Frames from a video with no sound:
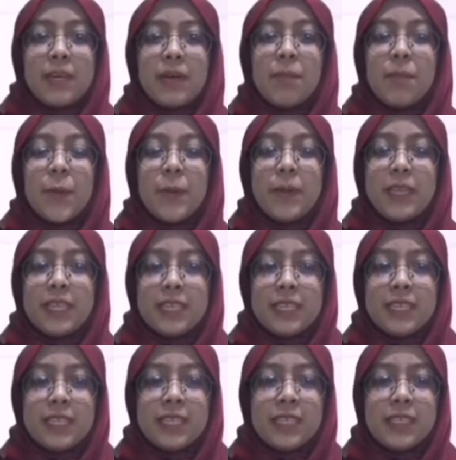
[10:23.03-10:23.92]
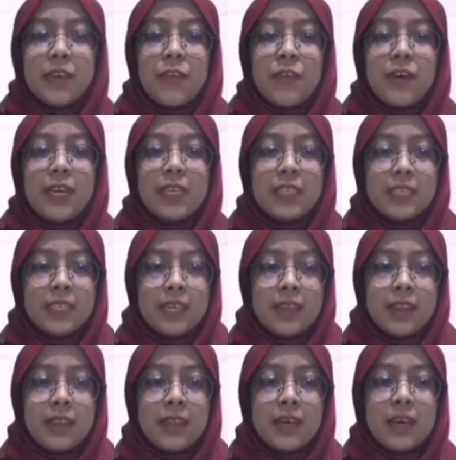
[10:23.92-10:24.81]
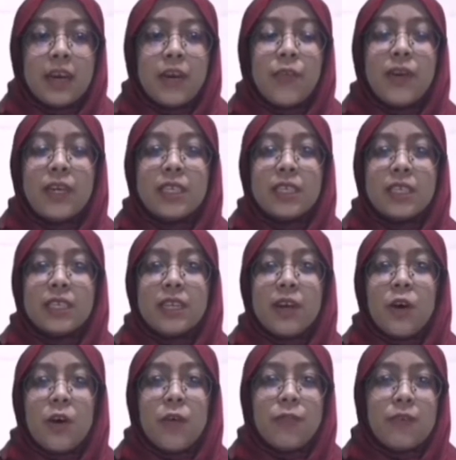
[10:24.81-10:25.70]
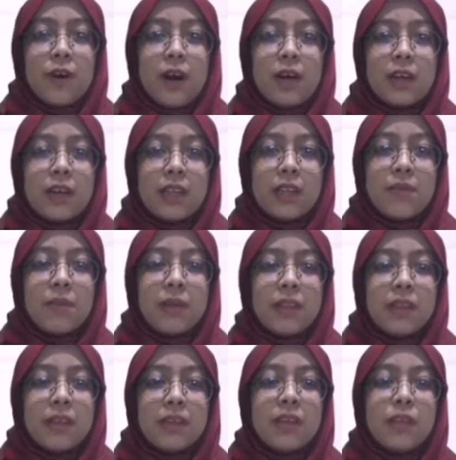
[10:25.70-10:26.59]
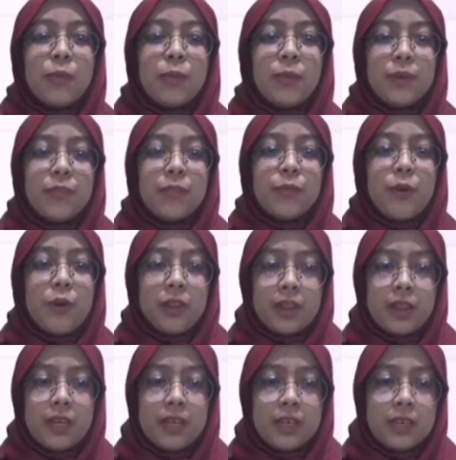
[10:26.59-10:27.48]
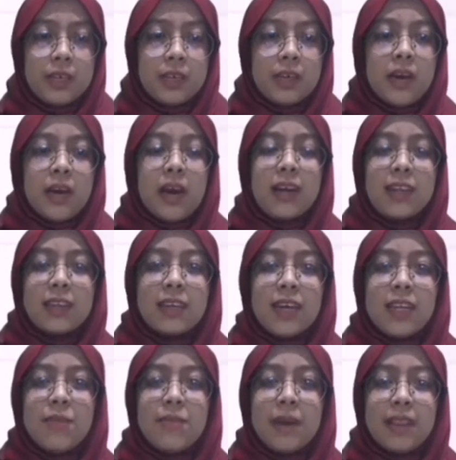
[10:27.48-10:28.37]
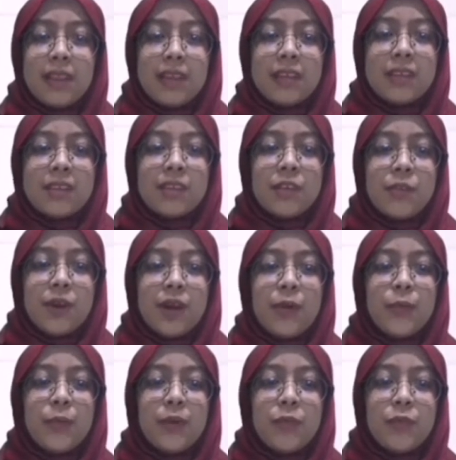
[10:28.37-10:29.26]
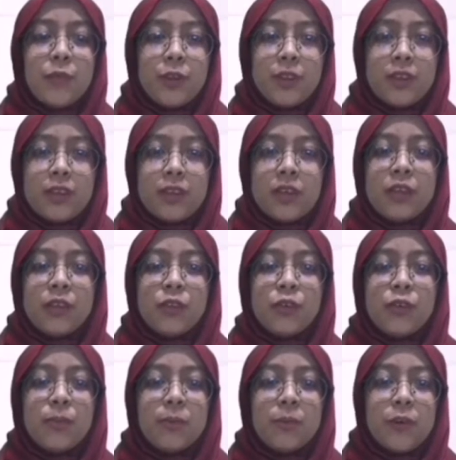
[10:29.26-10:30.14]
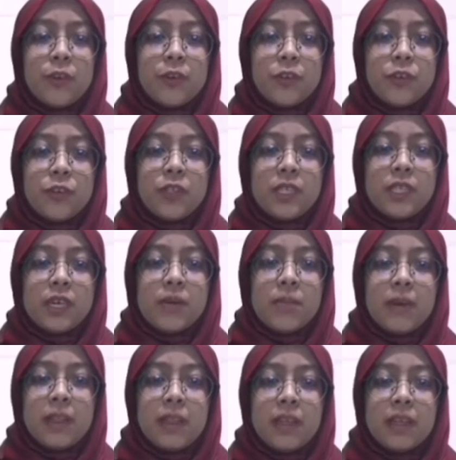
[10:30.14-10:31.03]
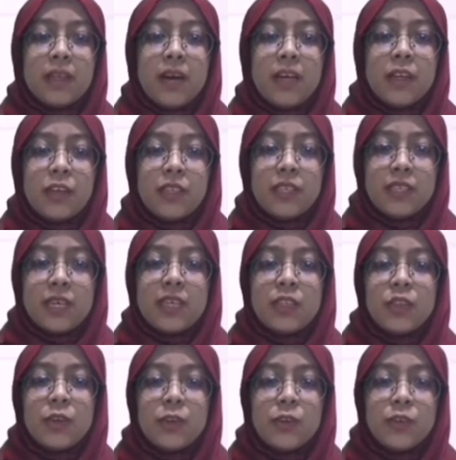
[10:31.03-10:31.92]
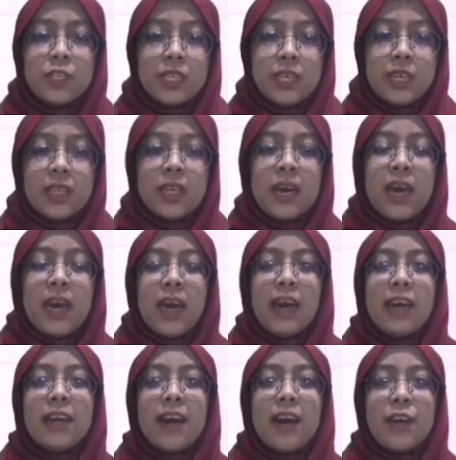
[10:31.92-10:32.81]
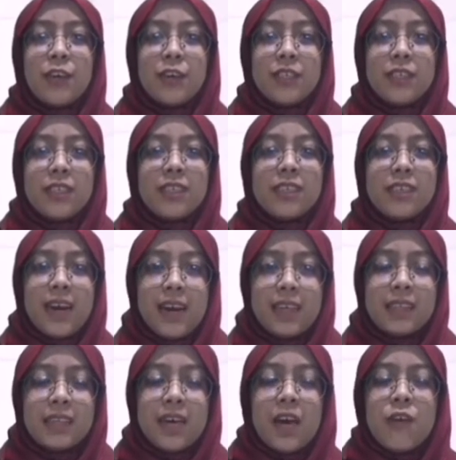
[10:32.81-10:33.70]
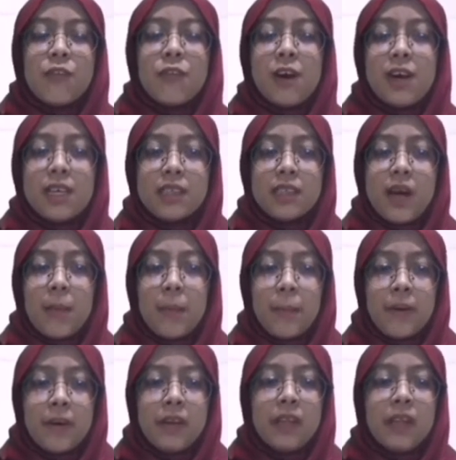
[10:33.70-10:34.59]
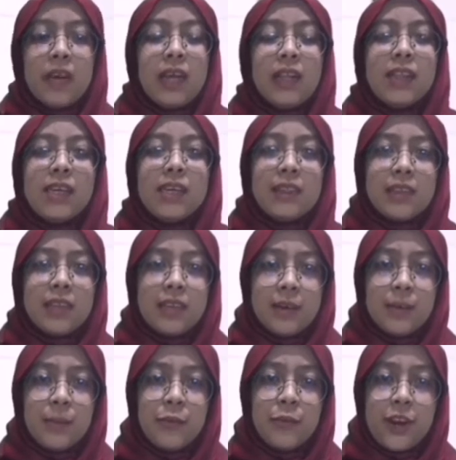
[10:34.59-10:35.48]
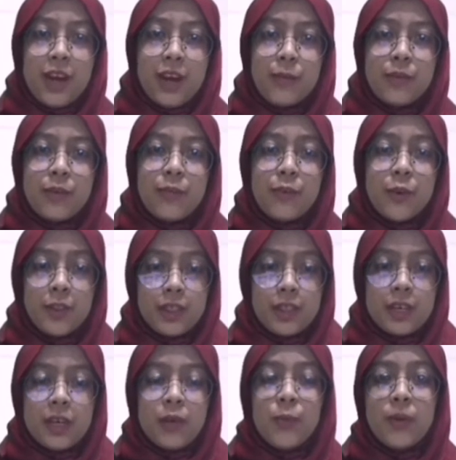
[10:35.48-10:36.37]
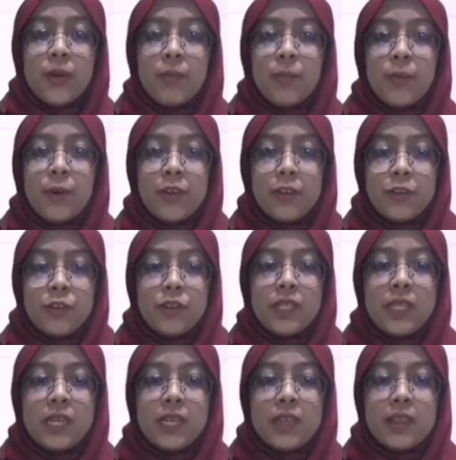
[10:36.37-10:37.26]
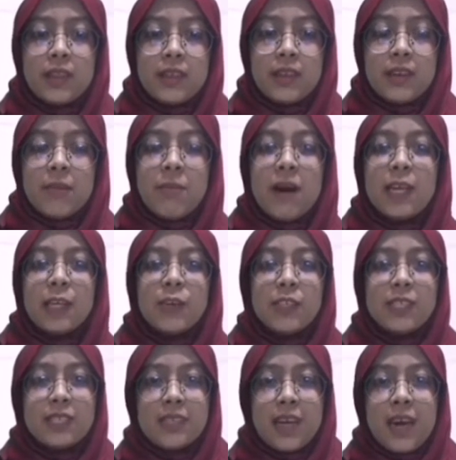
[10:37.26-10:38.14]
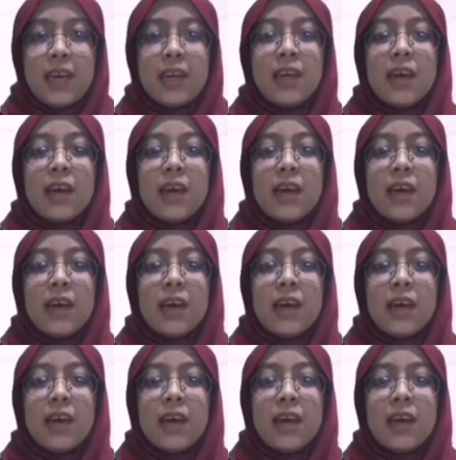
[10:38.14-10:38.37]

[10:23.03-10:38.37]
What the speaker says: properties reaction. Reaction of alkali metal with water. Alkali metals react with water to produce a metal hydroxide solution and hydrogen gas. For example, lithium react with water will produce lithium hydroxide